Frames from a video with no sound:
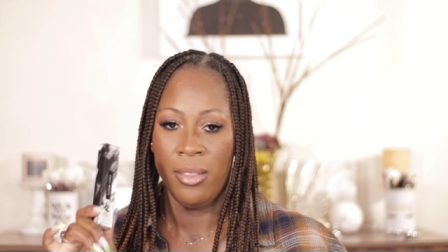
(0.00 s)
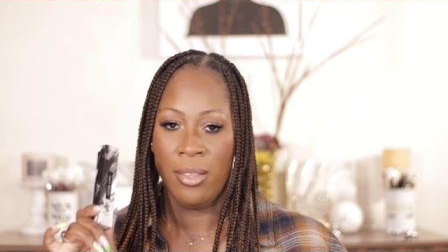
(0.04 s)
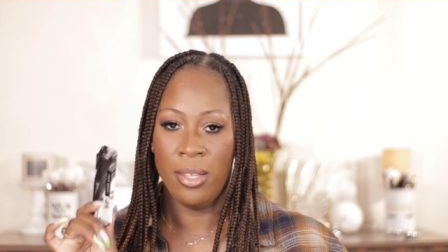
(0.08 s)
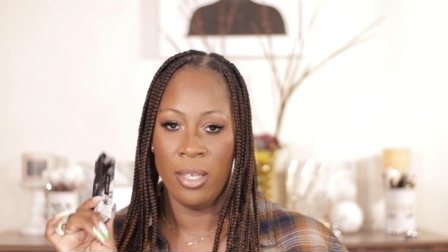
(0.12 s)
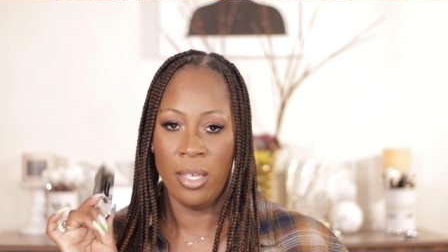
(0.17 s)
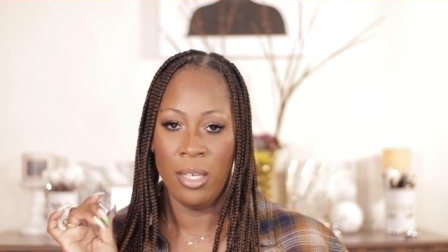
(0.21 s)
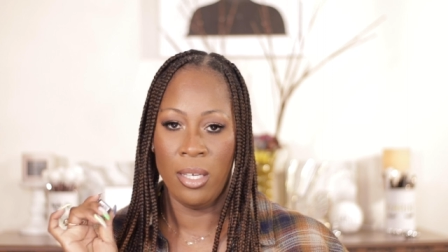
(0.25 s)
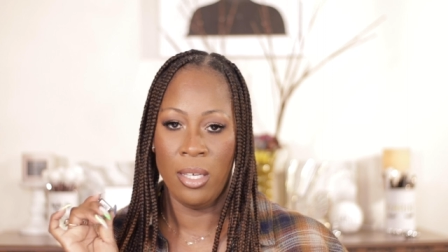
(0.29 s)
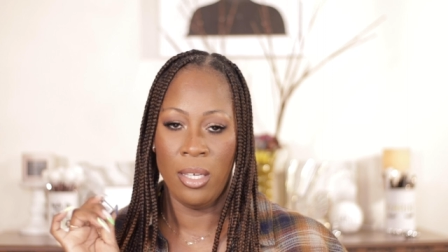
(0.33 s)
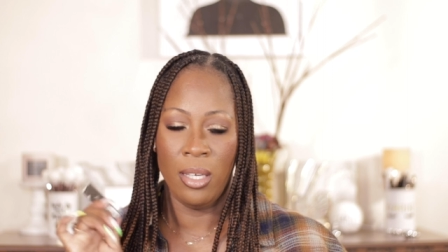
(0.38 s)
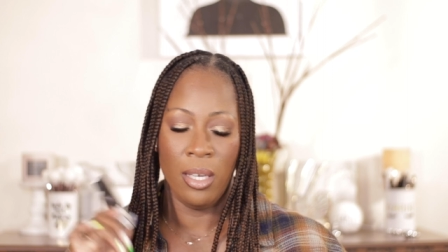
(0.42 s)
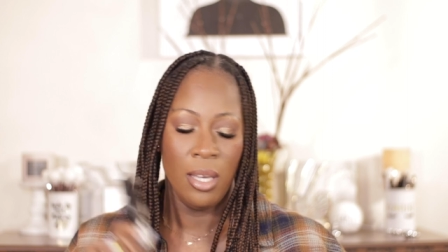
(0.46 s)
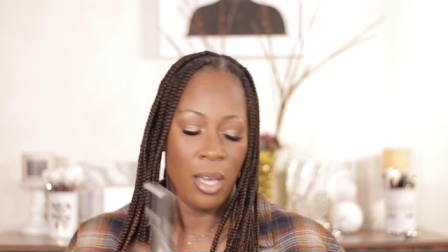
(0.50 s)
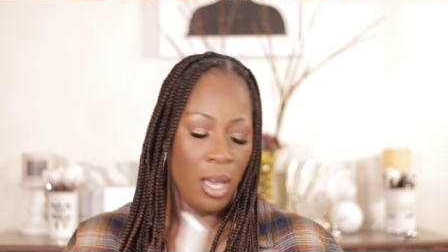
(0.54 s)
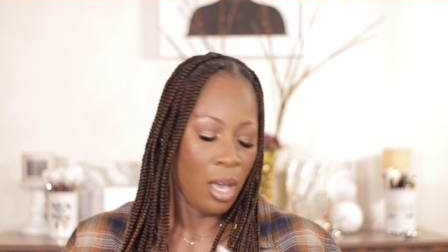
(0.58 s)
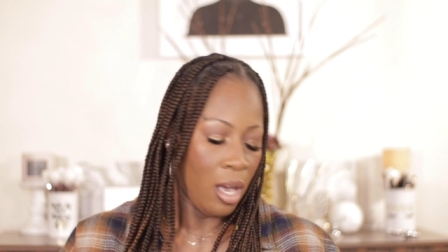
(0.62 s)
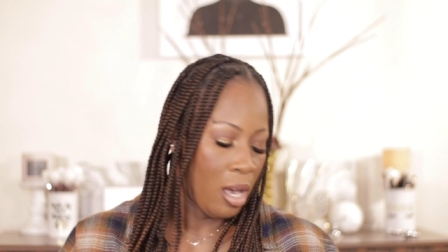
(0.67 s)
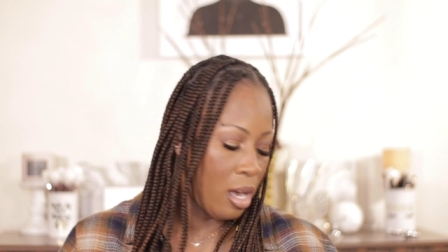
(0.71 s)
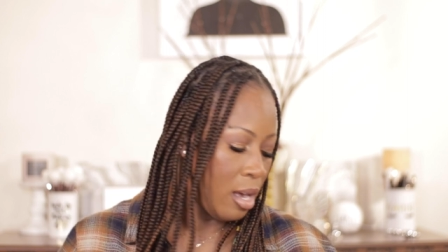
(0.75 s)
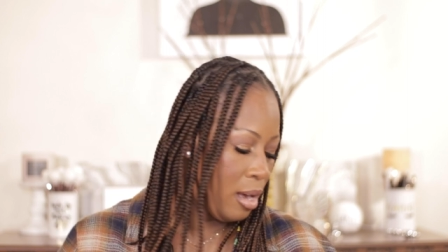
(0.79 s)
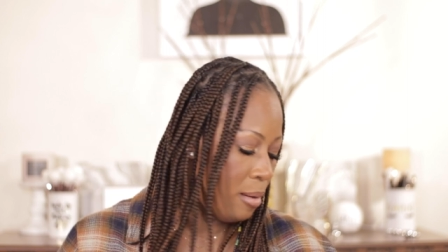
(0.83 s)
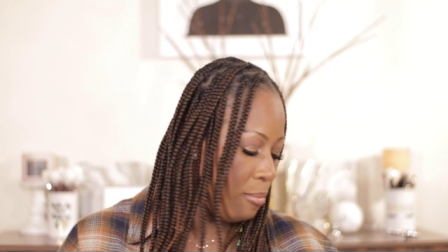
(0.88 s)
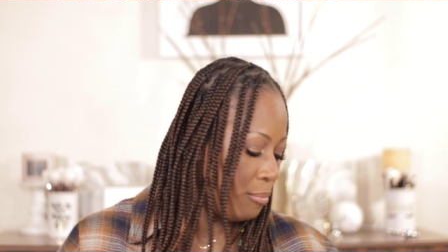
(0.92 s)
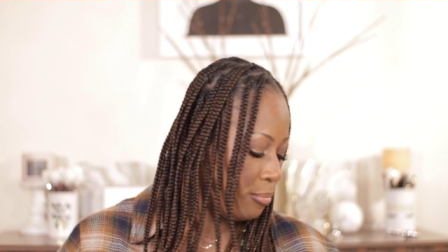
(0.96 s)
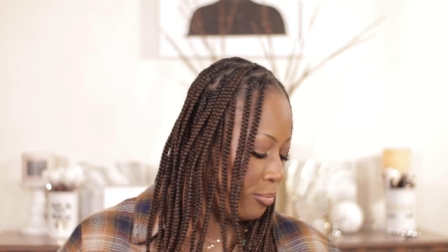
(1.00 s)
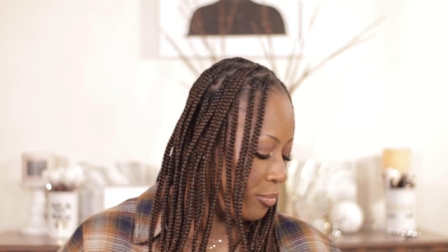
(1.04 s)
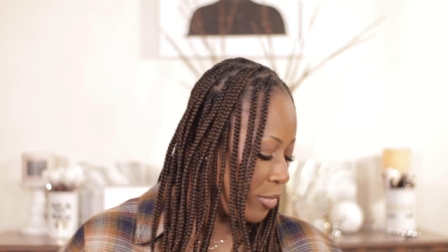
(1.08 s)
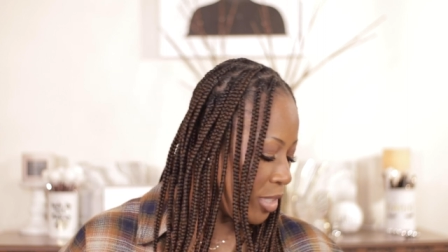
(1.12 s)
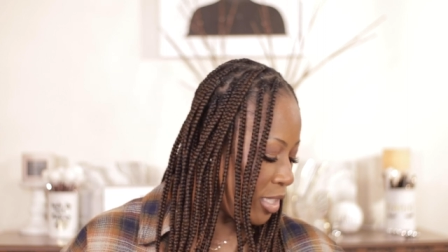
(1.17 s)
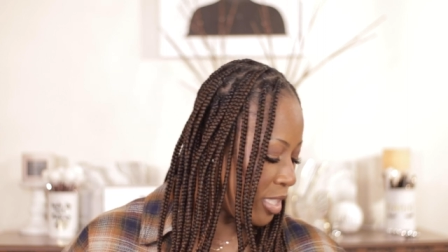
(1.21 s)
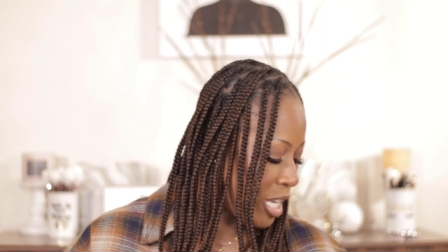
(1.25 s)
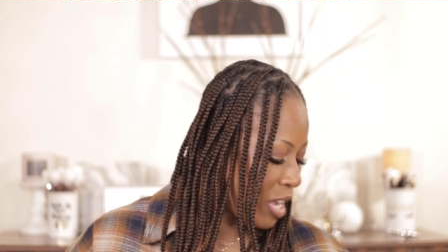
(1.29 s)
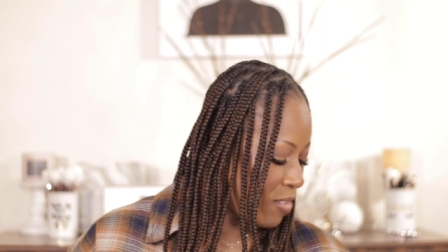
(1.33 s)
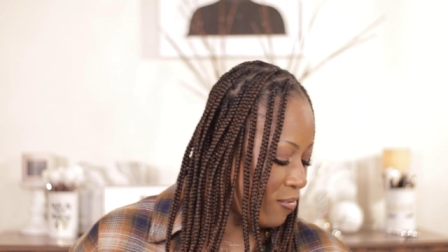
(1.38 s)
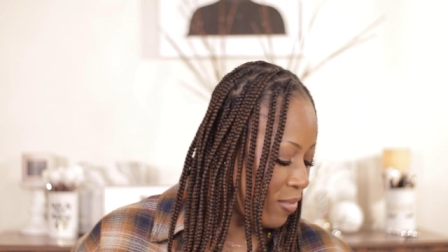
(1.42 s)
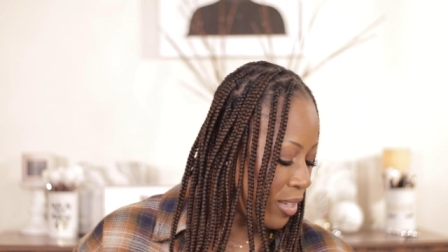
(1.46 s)
the um,
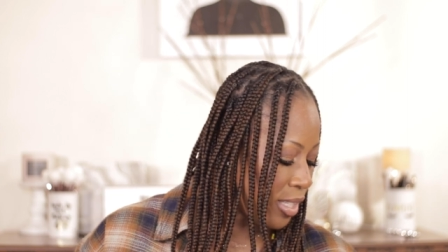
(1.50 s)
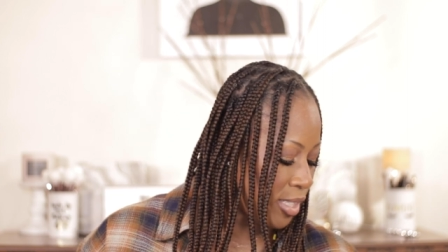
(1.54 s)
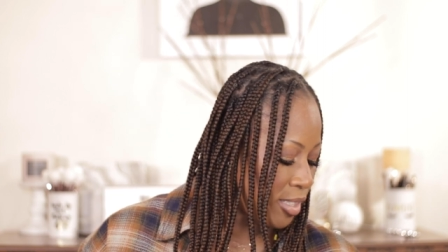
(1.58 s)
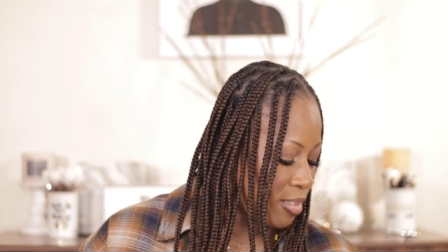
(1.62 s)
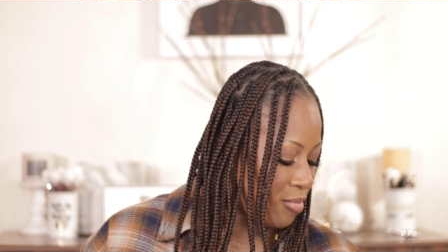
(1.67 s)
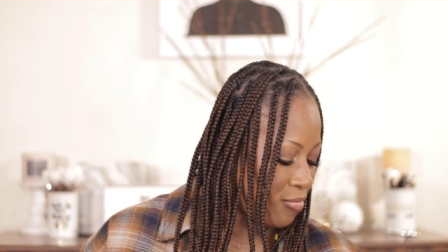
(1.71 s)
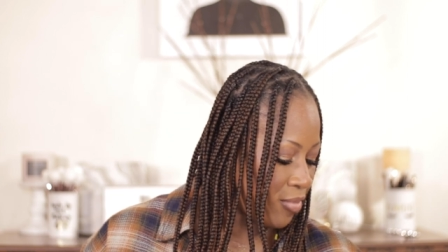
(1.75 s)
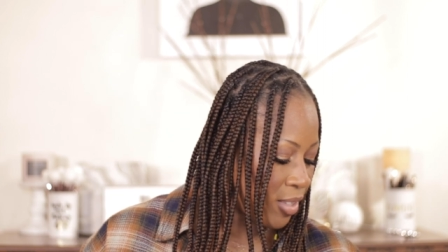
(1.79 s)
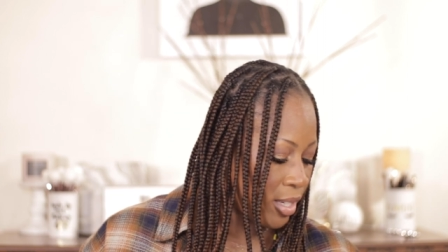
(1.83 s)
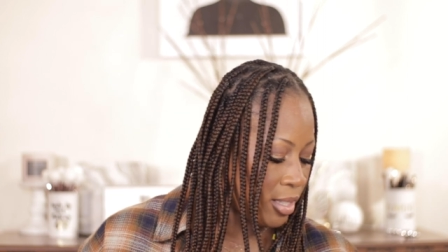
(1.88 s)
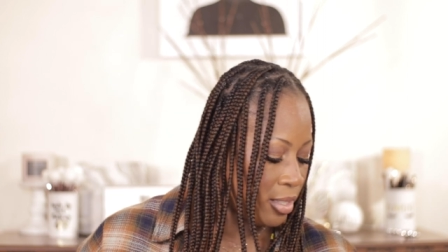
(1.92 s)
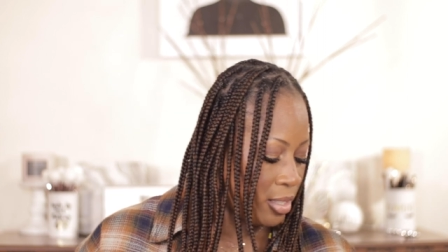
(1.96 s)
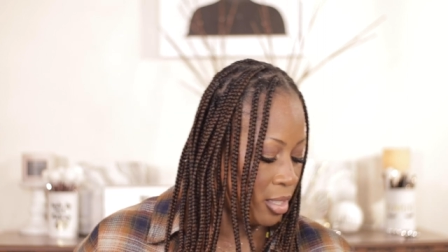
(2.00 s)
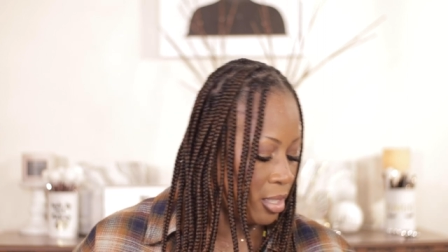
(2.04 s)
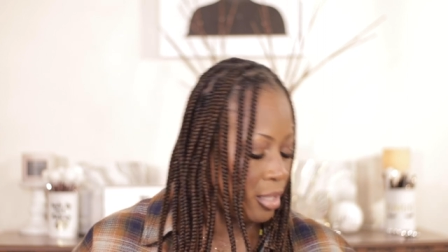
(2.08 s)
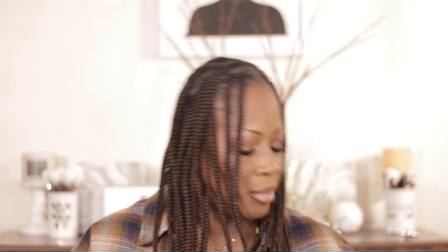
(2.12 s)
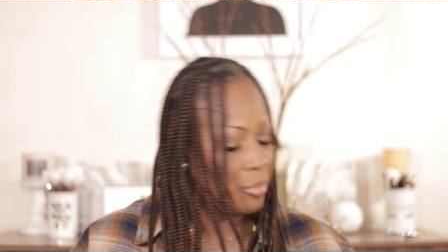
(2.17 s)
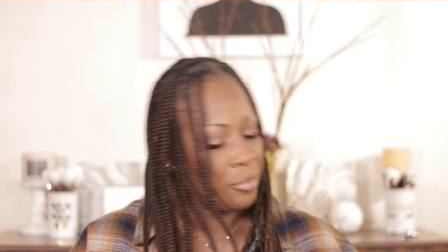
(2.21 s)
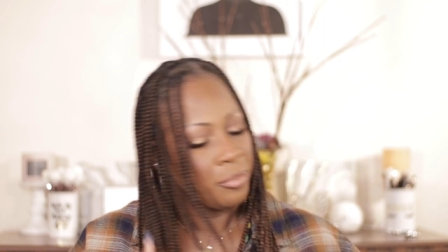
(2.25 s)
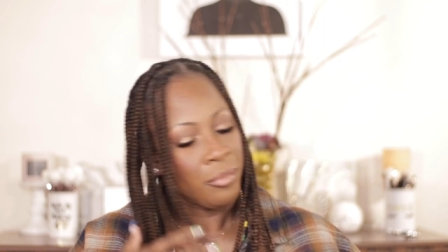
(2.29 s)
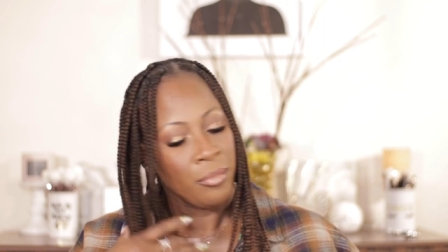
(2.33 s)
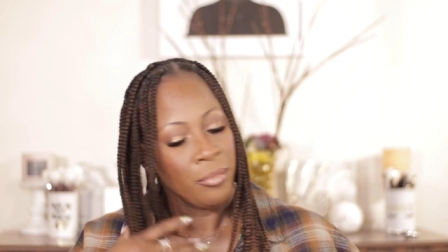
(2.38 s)
savings event.